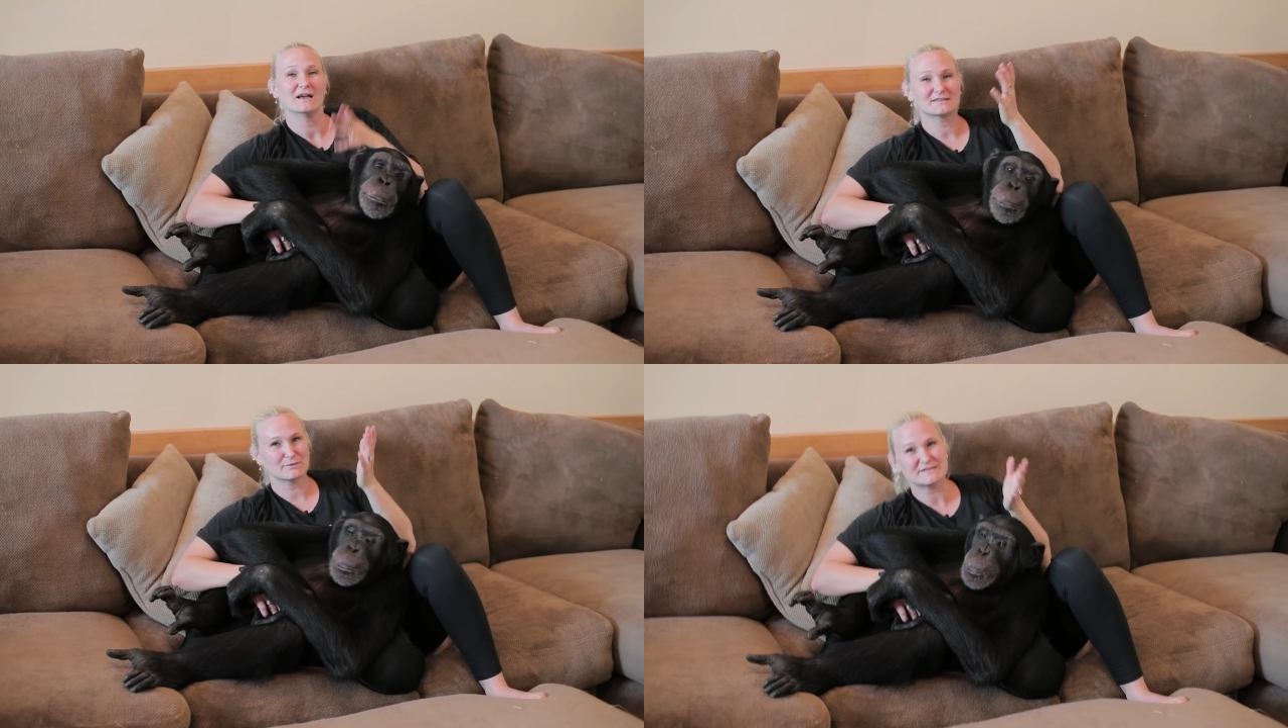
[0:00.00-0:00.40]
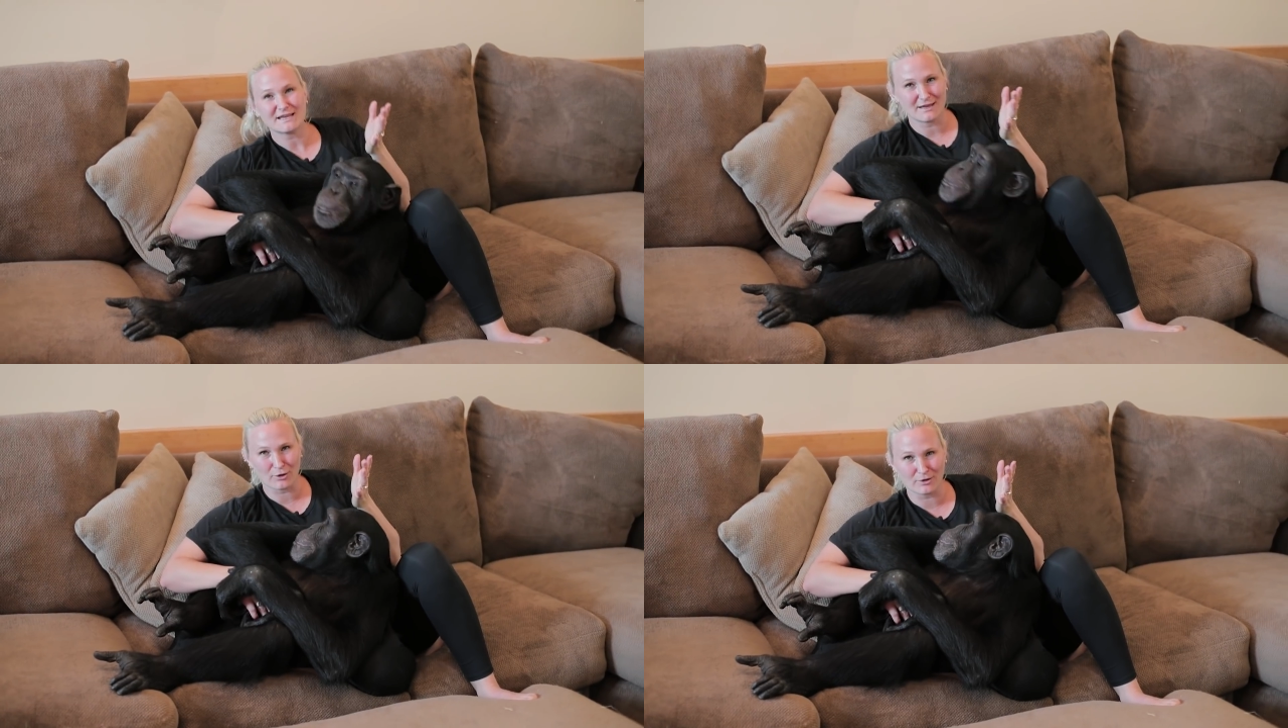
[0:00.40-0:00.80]
As I was
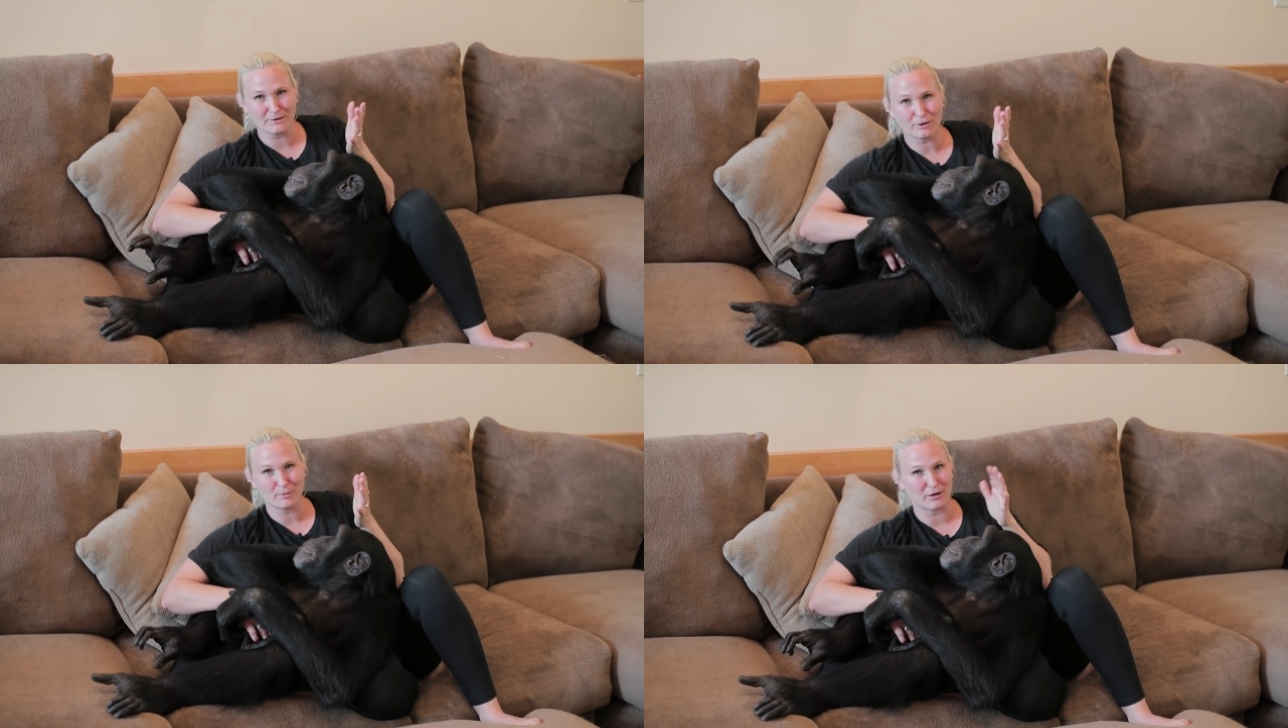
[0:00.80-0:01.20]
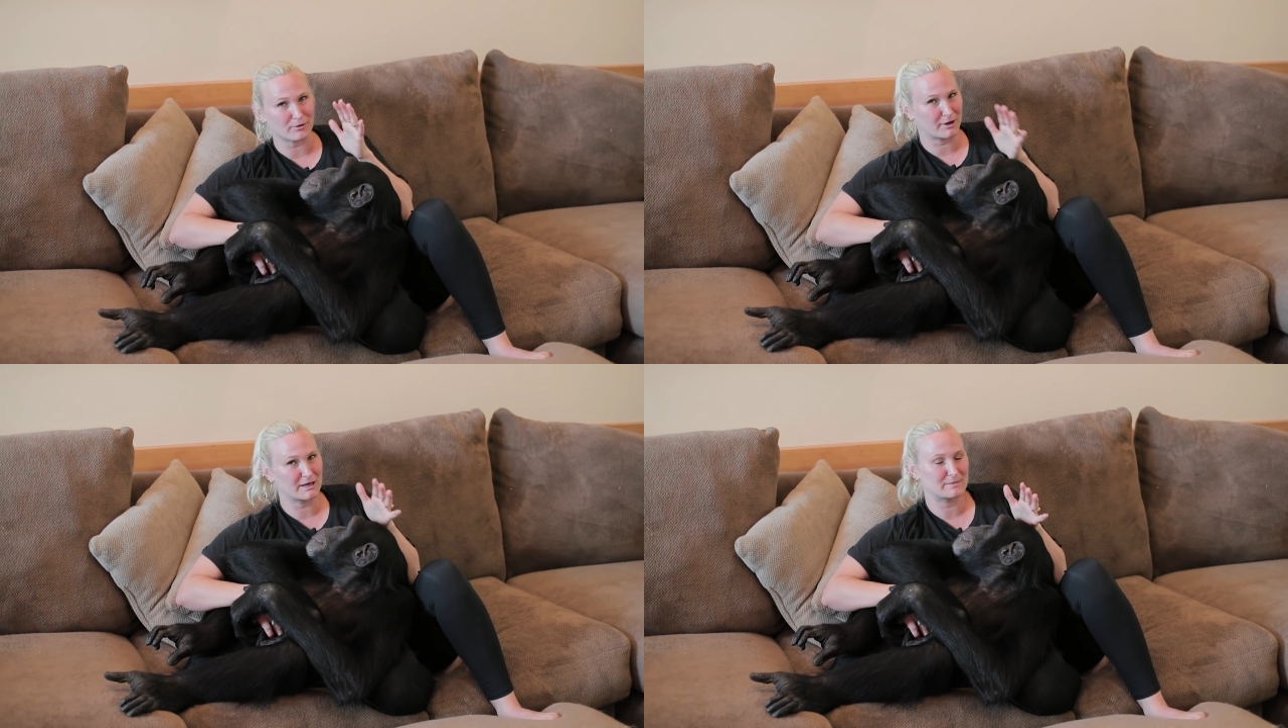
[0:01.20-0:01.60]
saying earlier
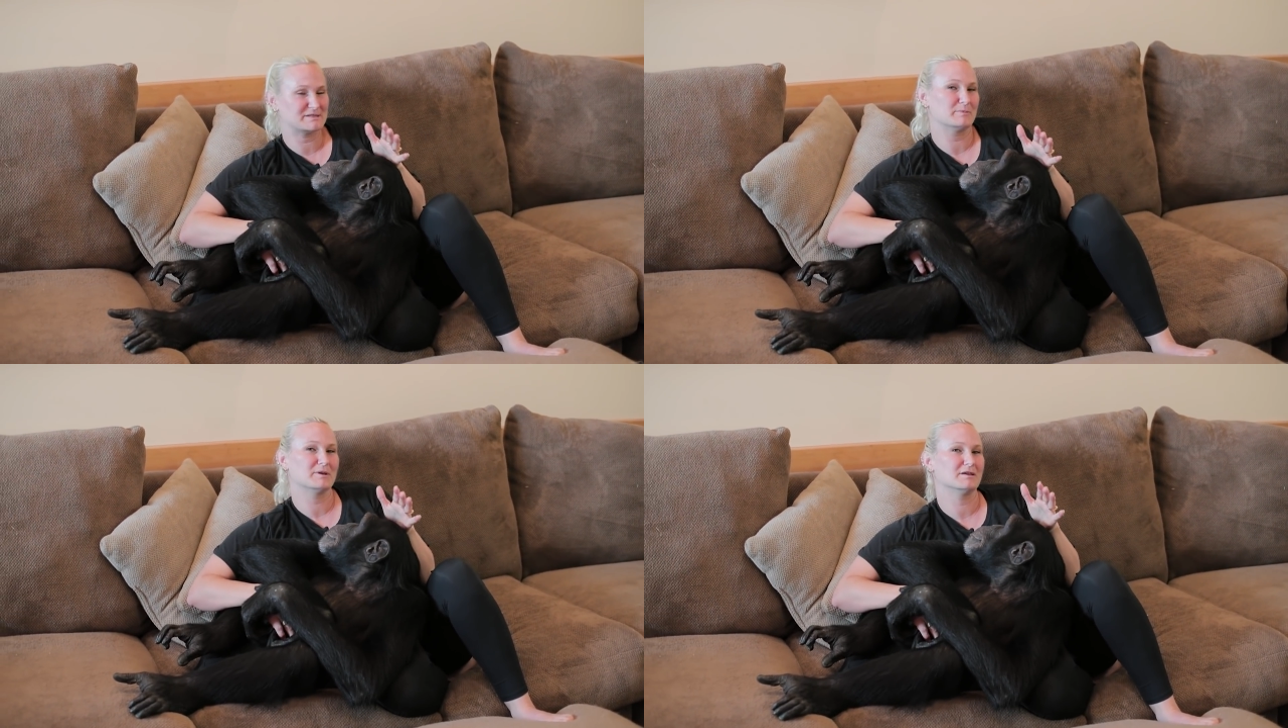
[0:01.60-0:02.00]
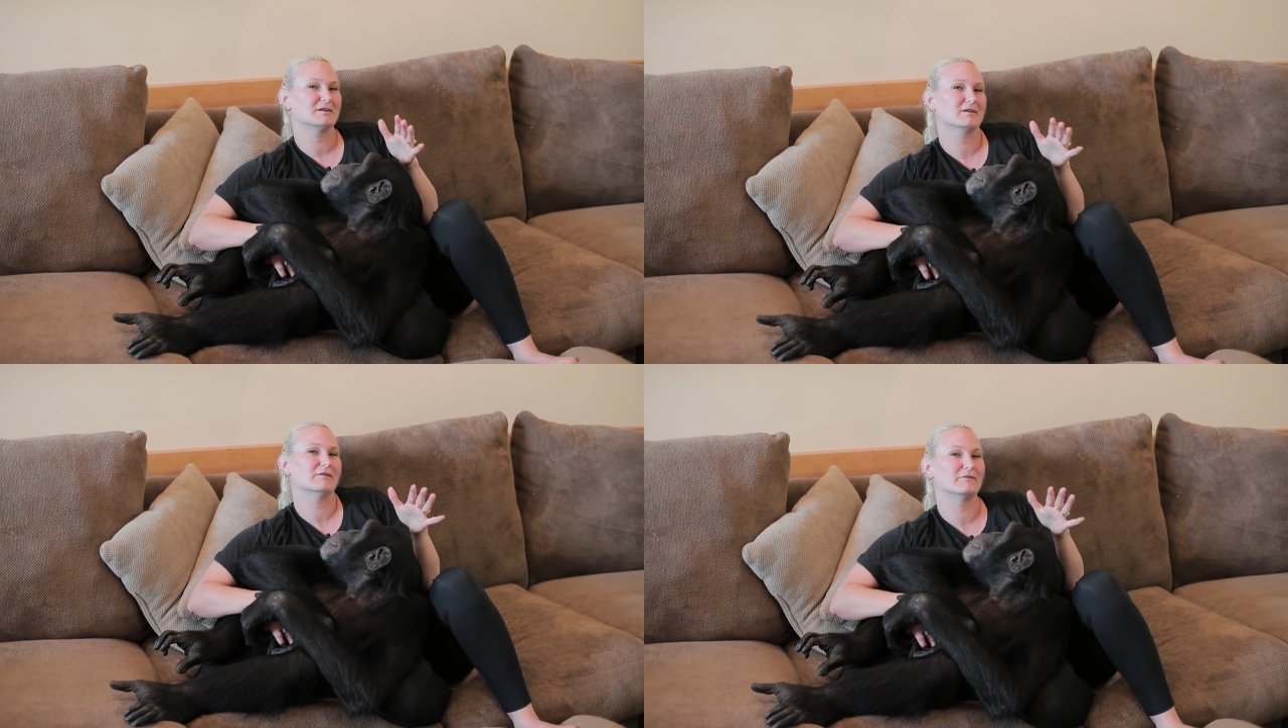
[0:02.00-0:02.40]
about great apes being